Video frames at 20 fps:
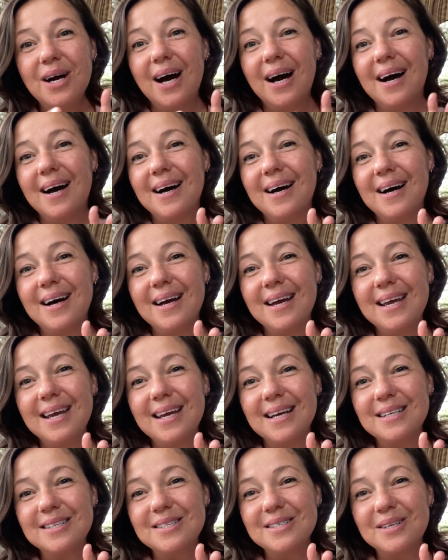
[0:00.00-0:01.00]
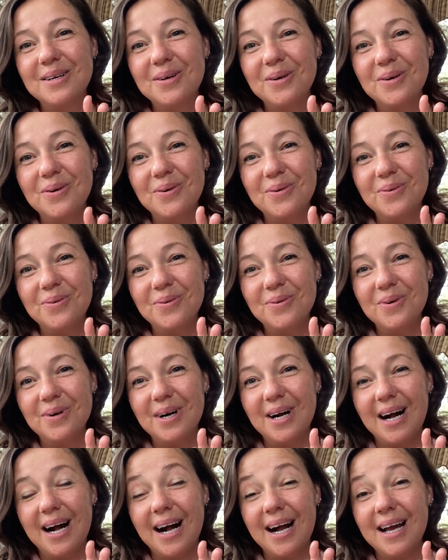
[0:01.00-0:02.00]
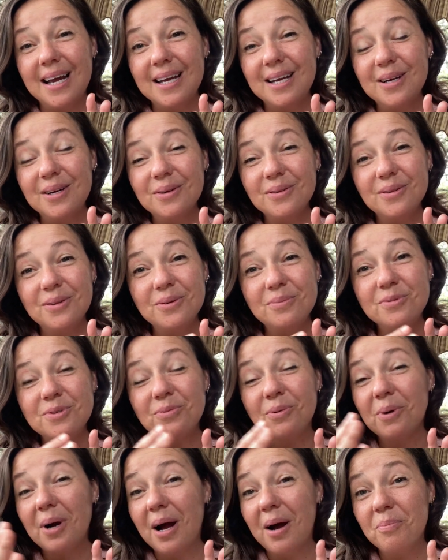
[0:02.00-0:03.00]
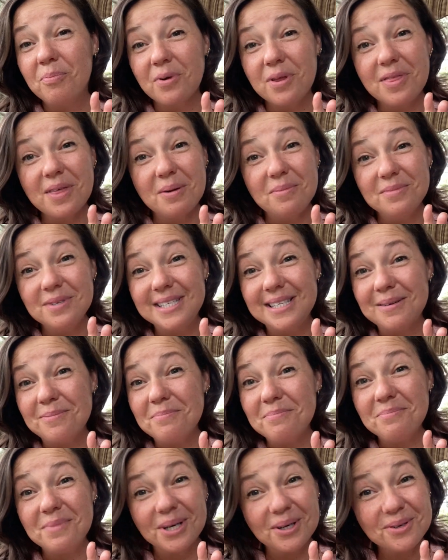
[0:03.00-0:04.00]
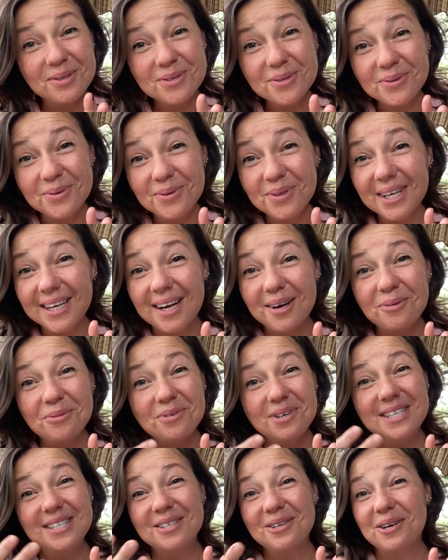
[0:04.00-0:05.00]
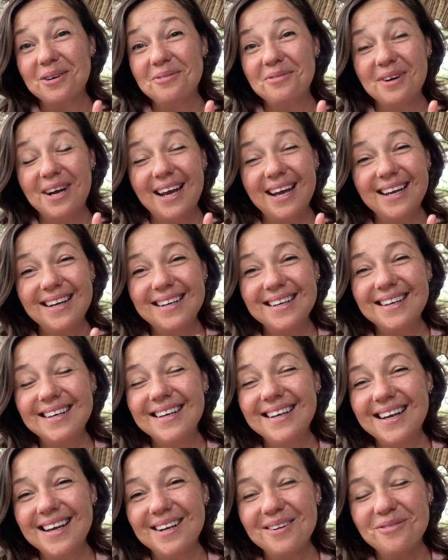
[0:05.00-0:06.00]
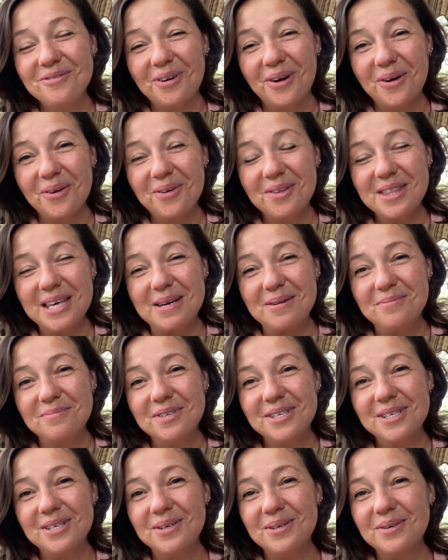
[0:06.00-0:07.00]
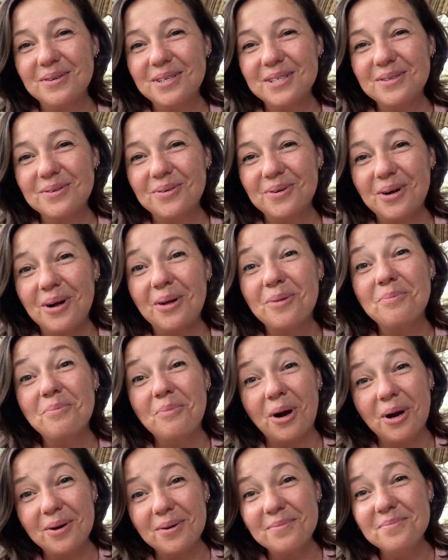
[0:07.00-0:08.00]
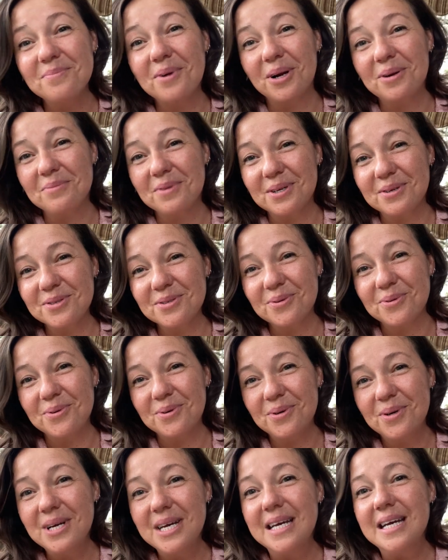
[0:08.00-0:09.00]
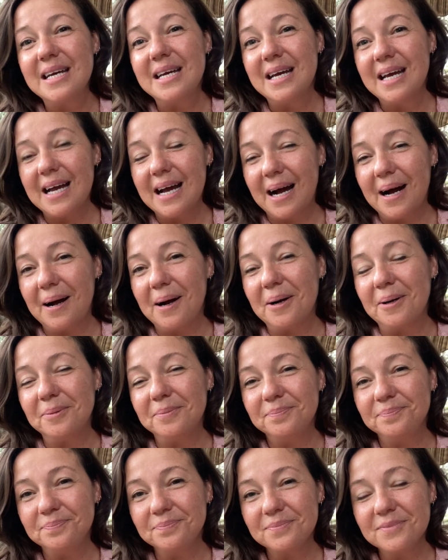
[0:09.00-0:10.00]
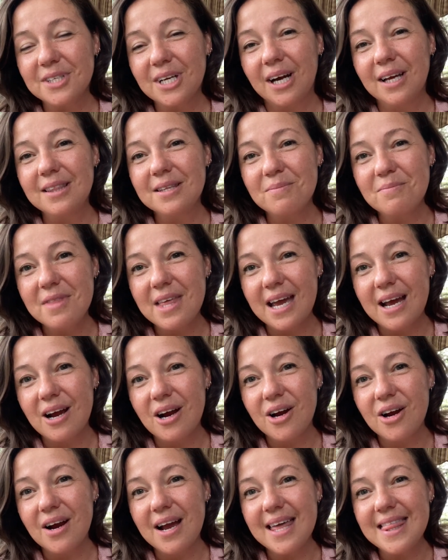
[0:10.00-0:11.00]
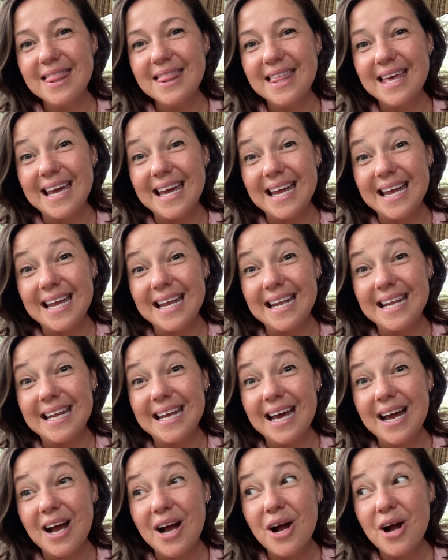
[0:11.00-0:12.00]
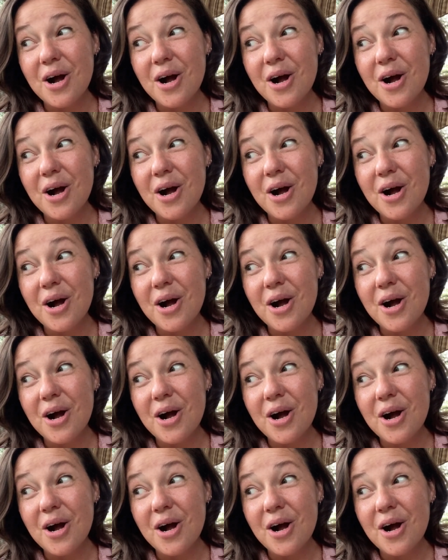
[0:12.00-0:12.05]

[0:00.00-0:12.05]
and so I looped up with them to middle school. I got recertified and followed them to a school called Martin Middle School, taught them there, and then